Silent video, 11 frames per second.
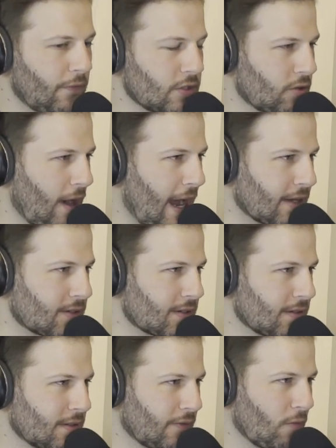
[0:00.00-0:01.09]
Different
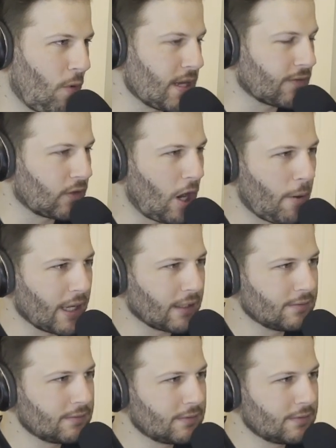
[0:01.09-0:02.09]
tracks, different ways of going.